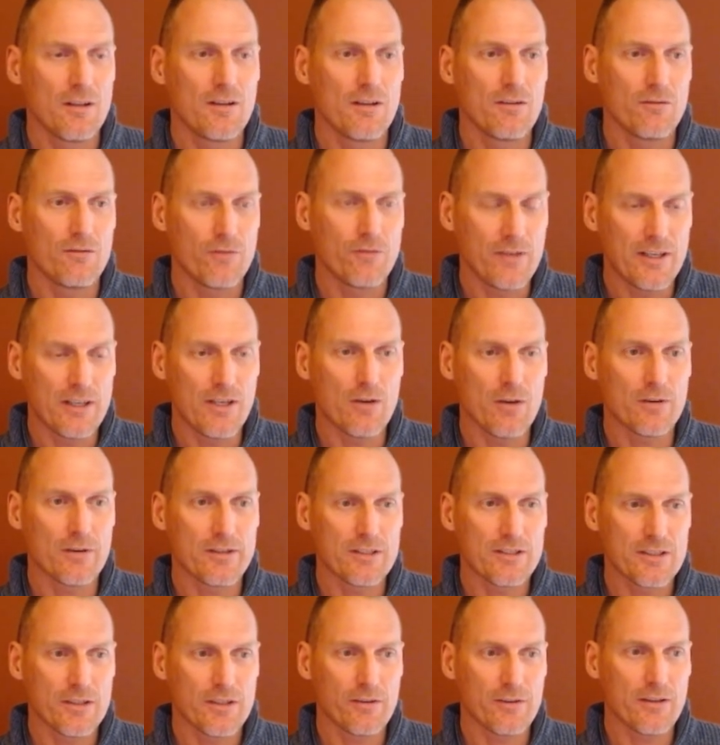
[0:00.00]
video in a
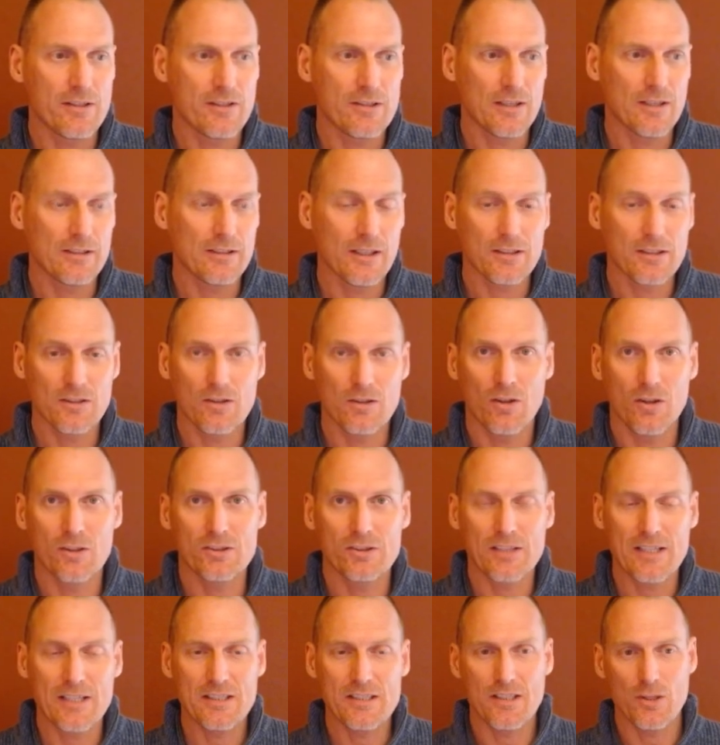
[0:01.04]
series I'd like to call
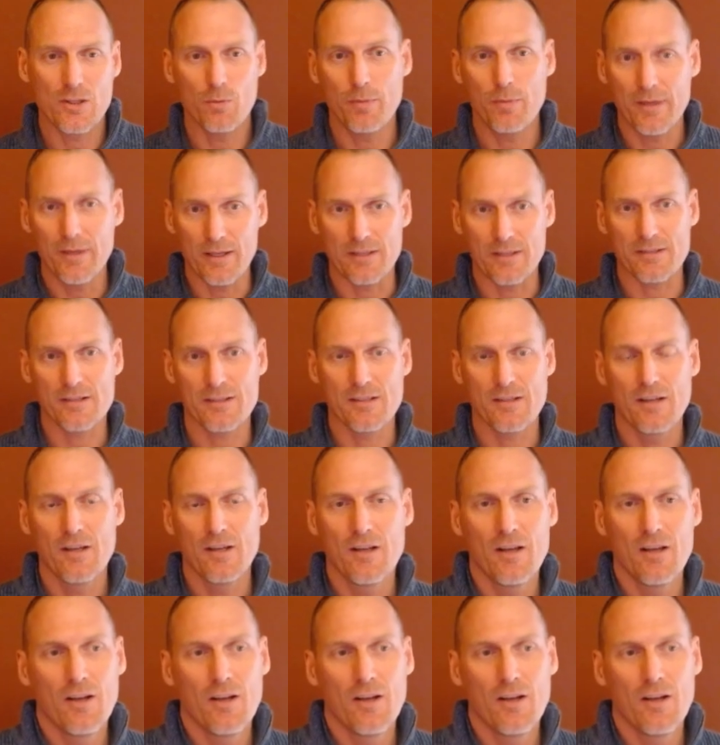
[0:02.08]
Chess in the Pits.